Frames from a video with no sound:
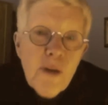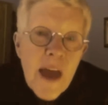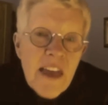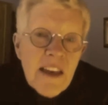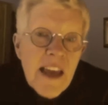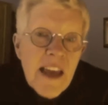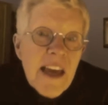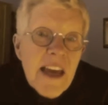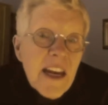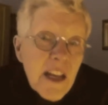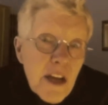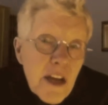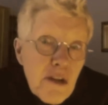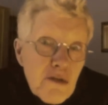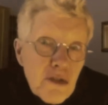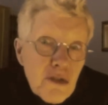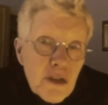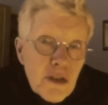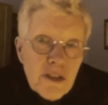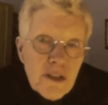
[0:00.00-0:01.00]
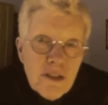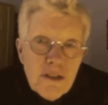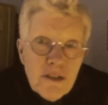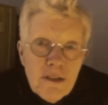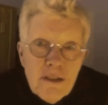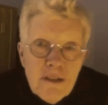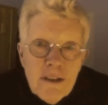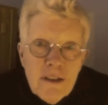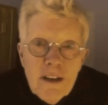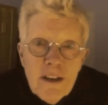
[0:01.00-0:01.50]
athletic coaches.
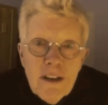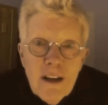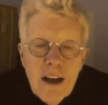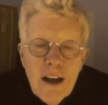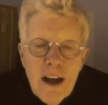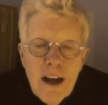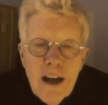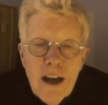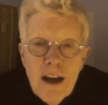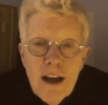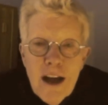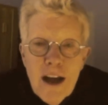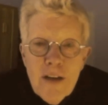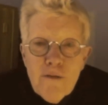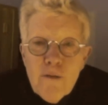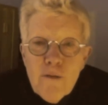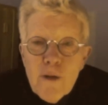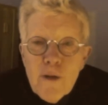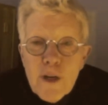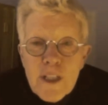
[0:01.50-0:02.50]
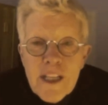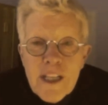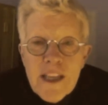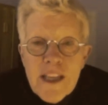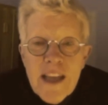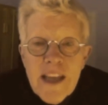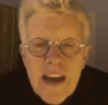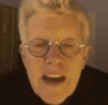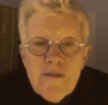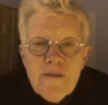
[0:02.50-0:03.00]
I've worked in
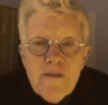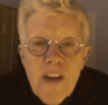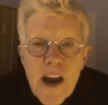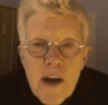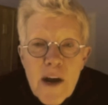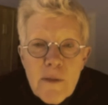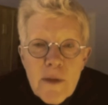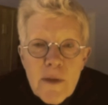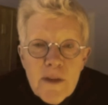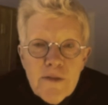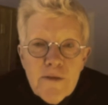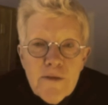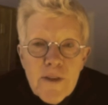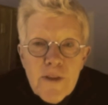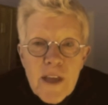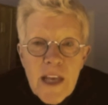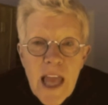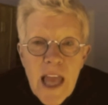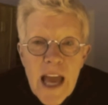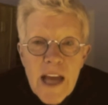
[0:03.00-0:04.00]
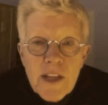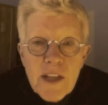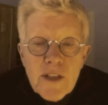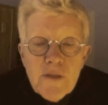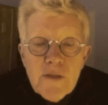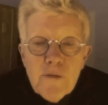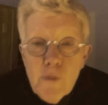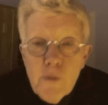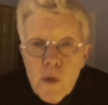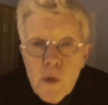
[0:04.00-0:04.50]
that environment for the last
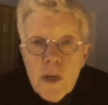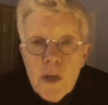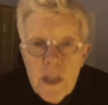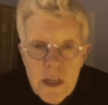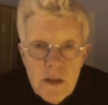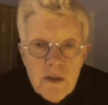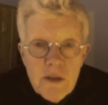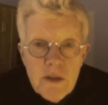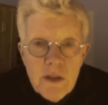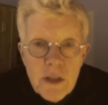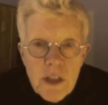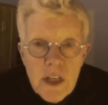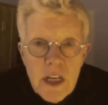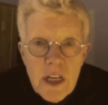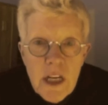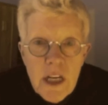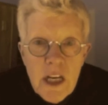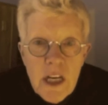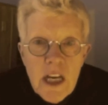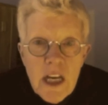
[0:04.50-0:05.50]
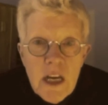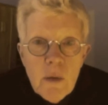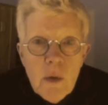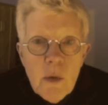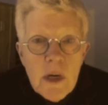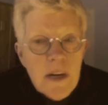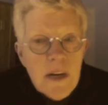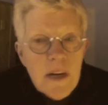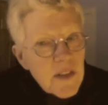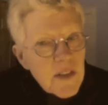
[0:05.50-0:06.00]
4 years. And
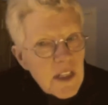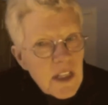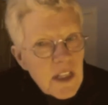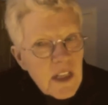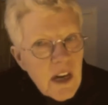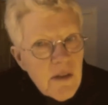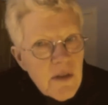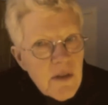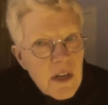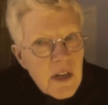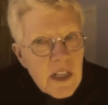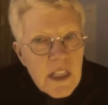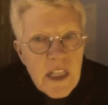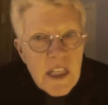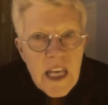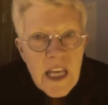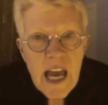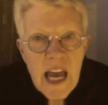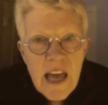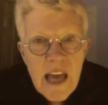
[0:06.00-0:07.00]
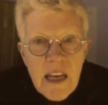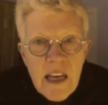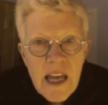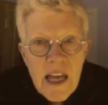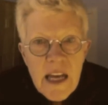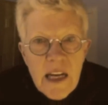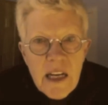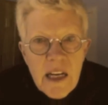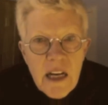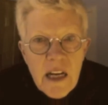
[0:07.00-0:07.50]
what I've discovered is that
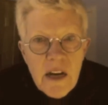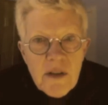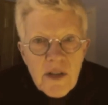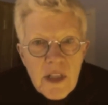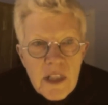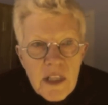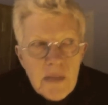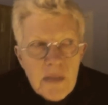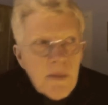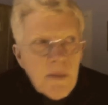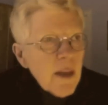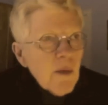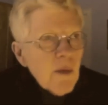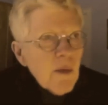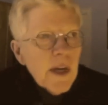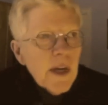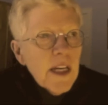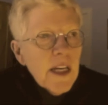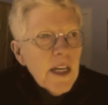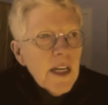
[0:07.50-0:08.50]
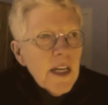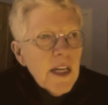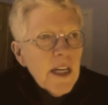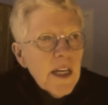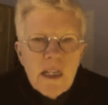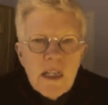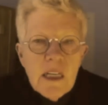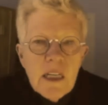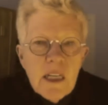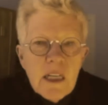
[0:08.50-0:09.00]
athletic coaches, and by the way,
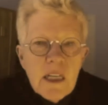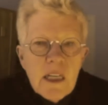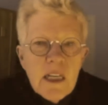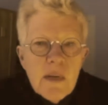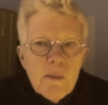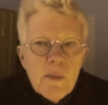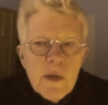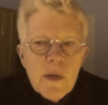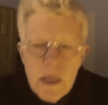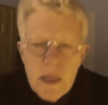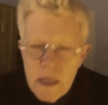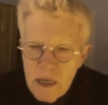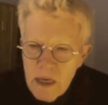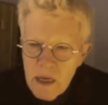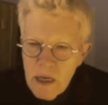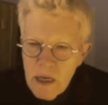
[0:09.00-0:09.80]
it can be